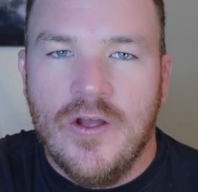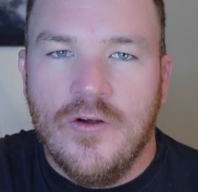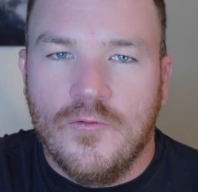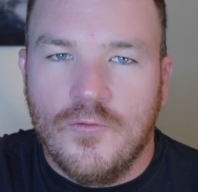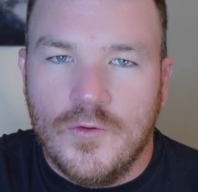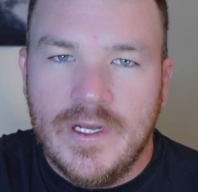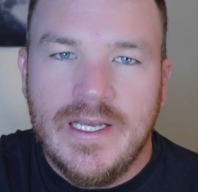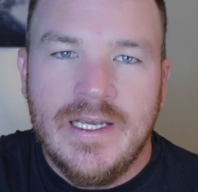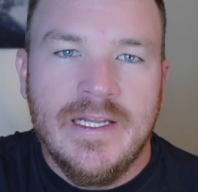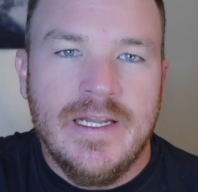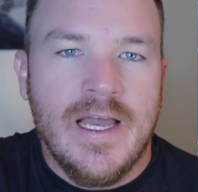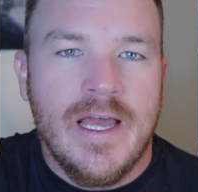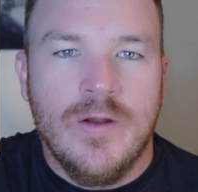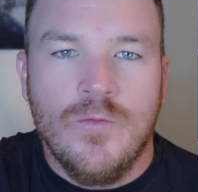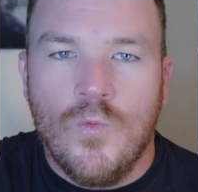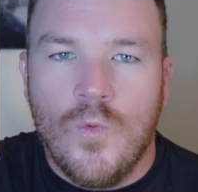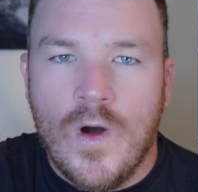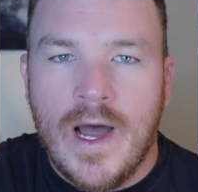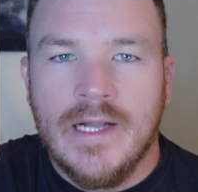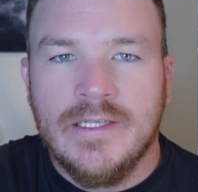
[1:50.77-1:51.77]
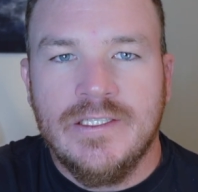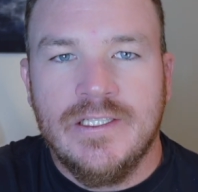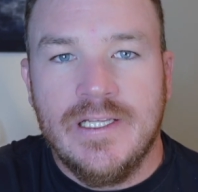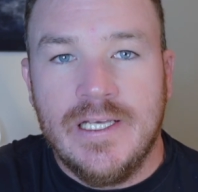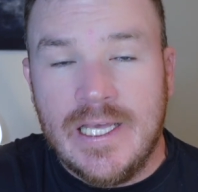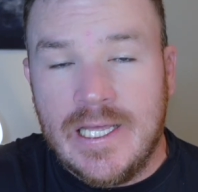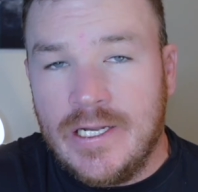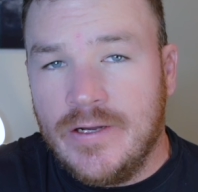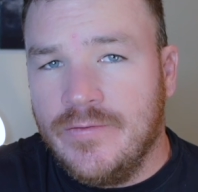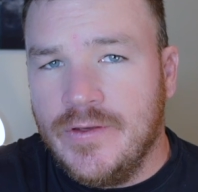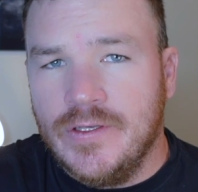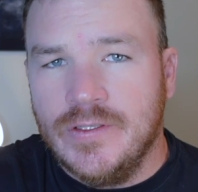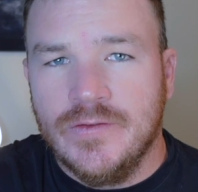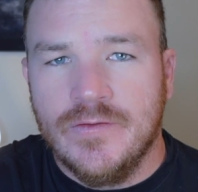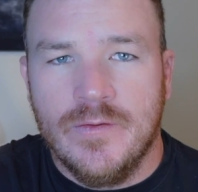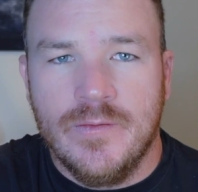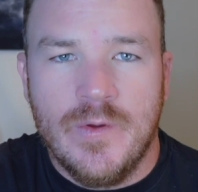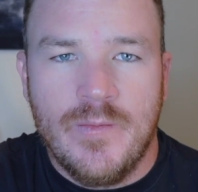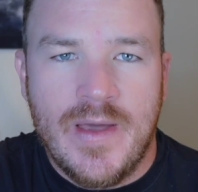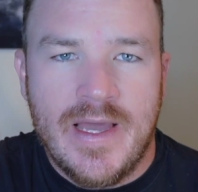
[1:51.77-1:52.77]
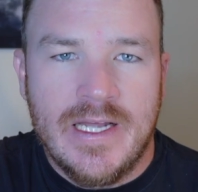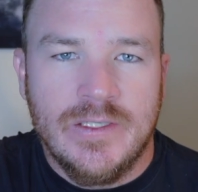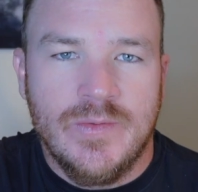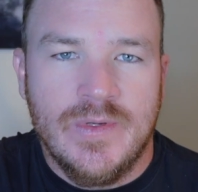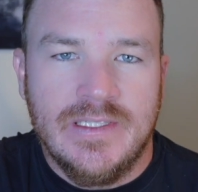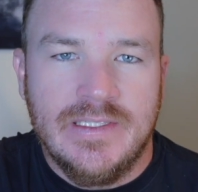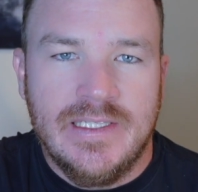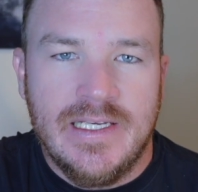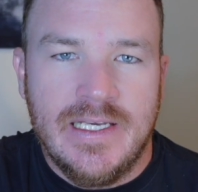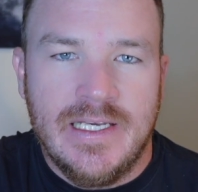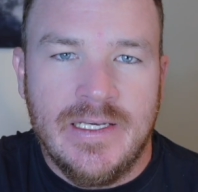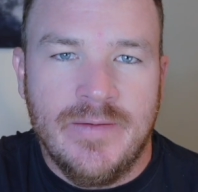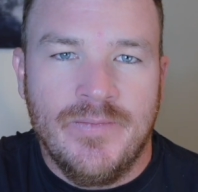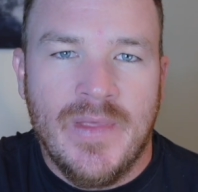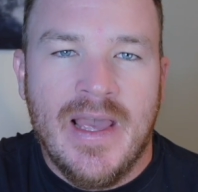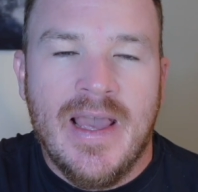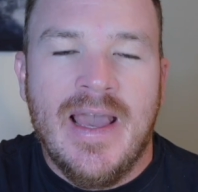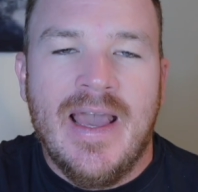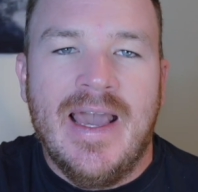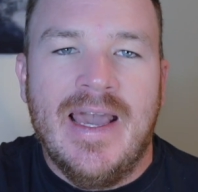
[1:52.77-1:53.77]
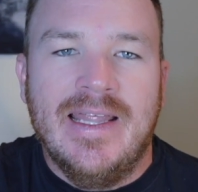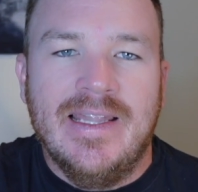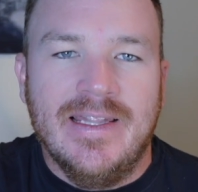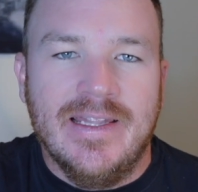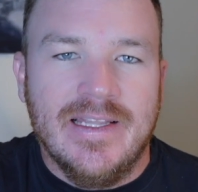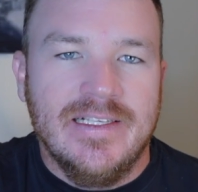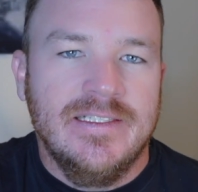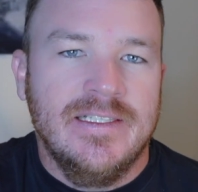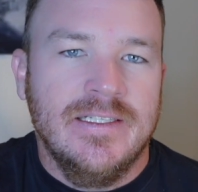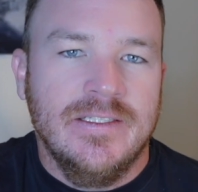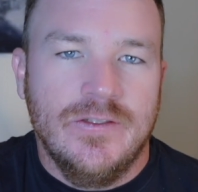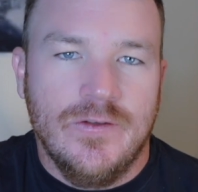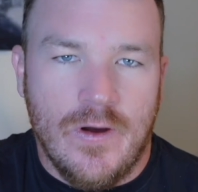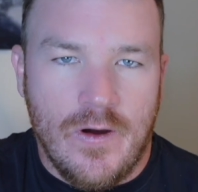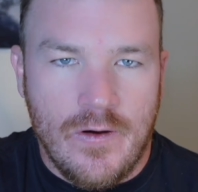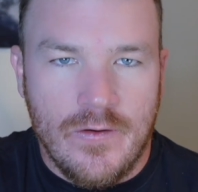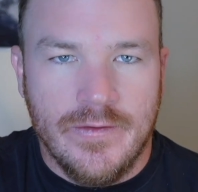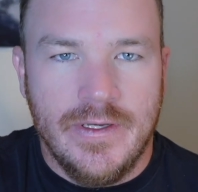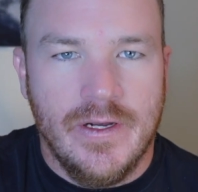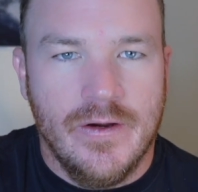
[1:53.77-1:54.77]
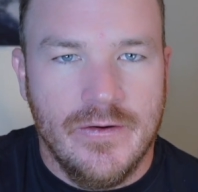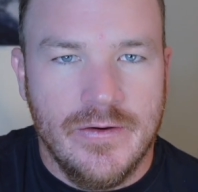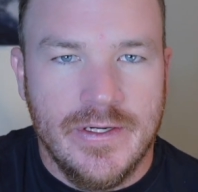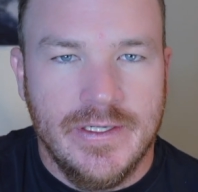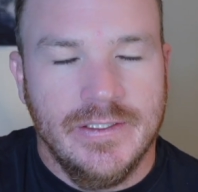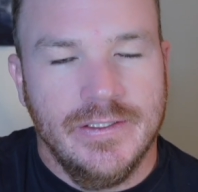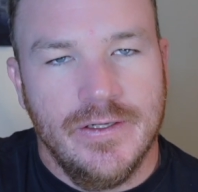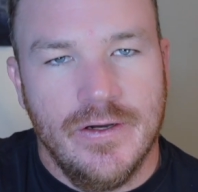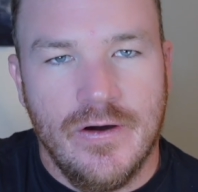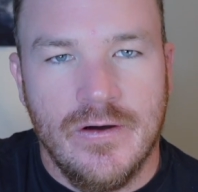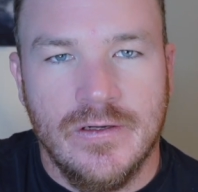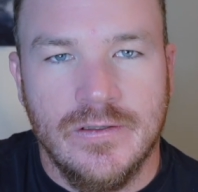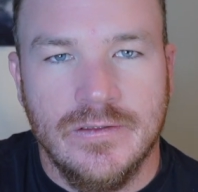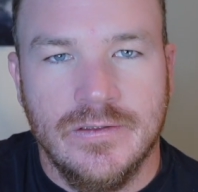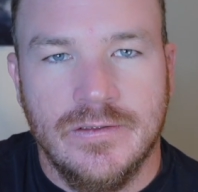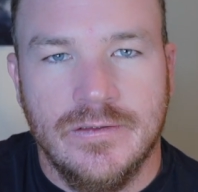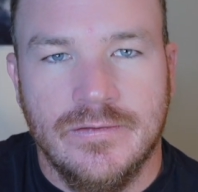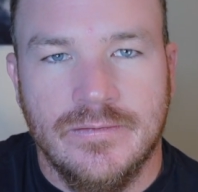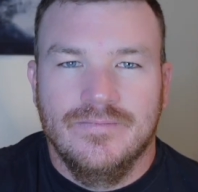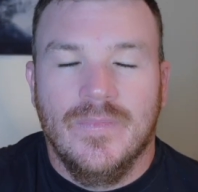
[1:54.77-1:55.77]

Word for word: Read and watch the interviews from the management team and listen to all the earnings calls.